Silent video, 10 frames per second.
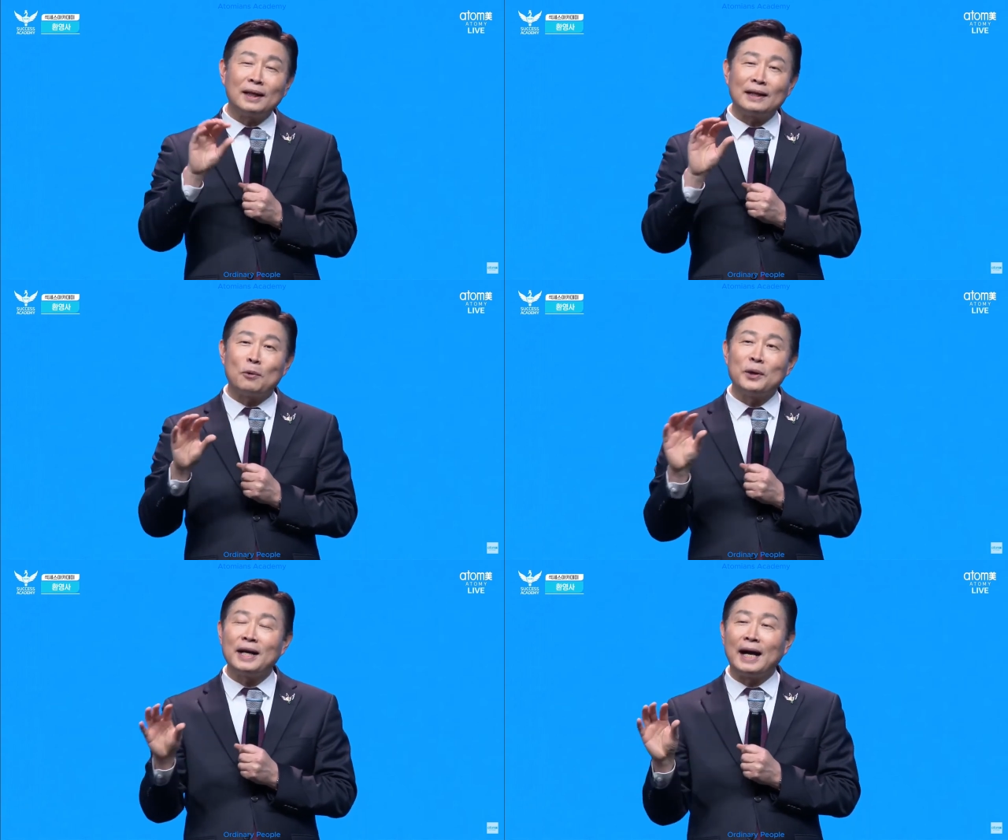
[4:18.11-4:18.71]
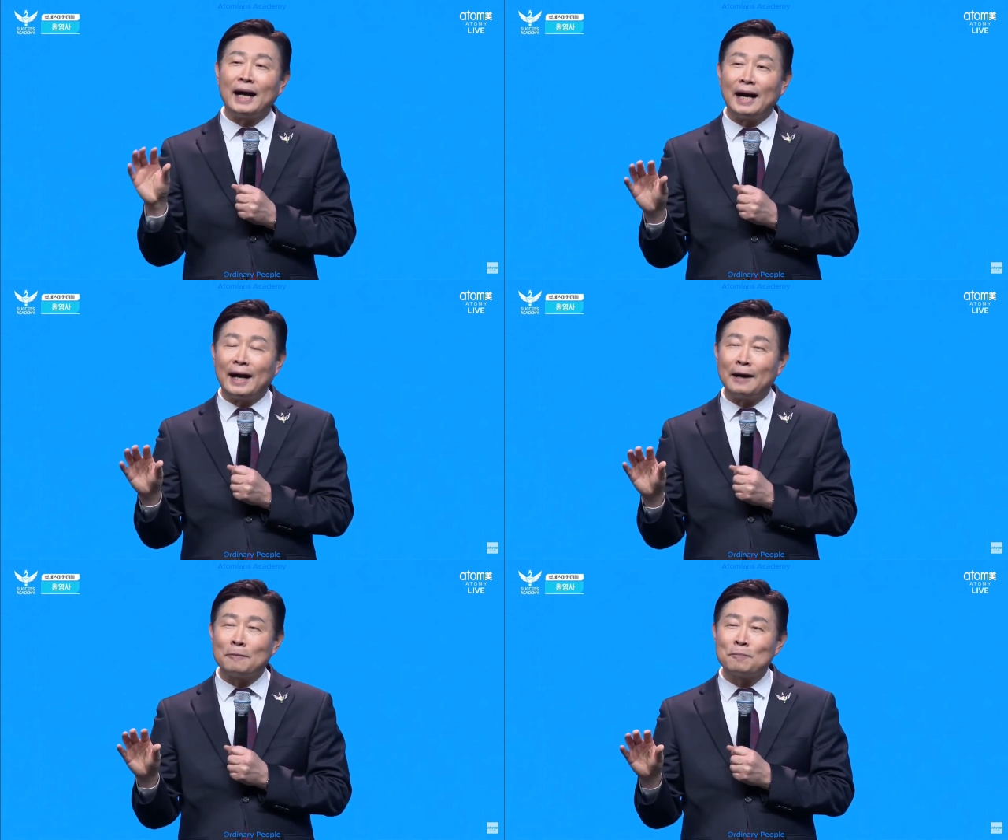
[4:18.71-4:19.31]
And we don't know
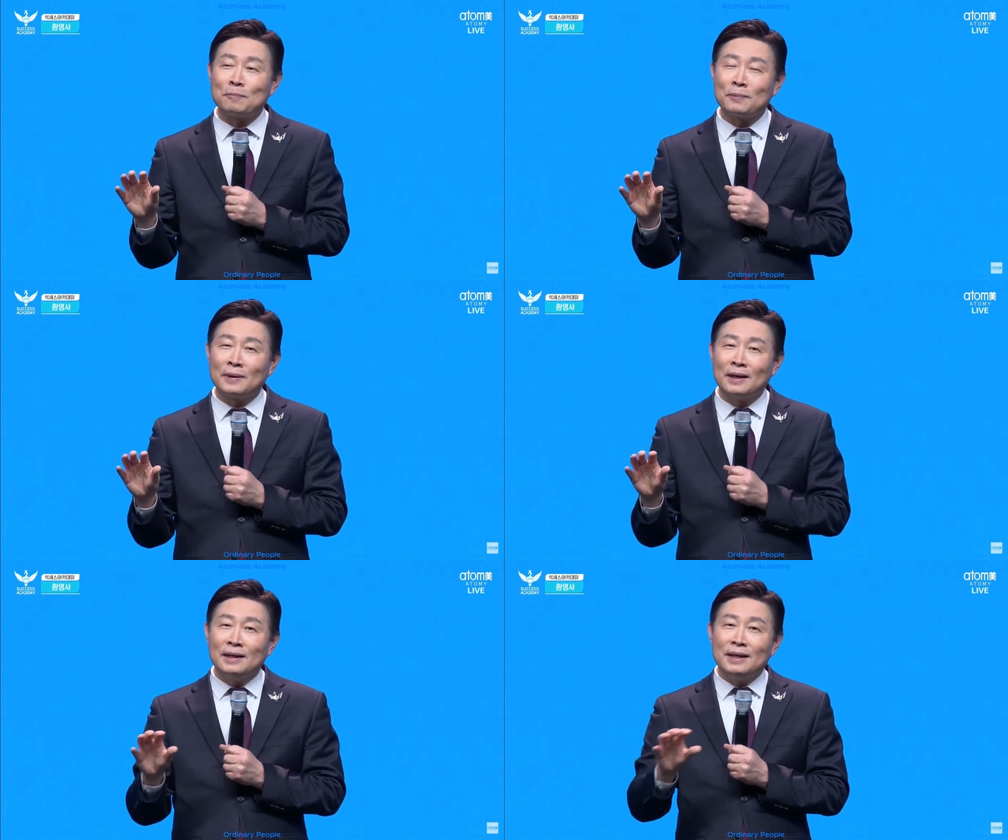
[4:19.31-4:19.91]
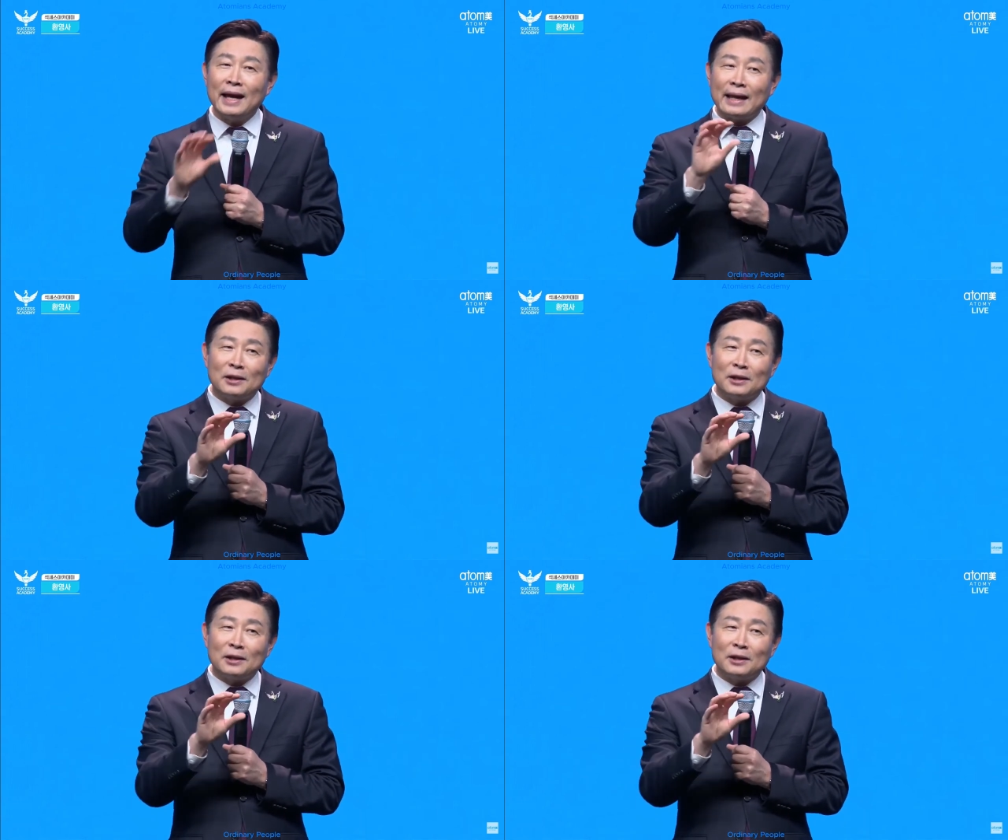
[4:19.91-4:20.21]
how.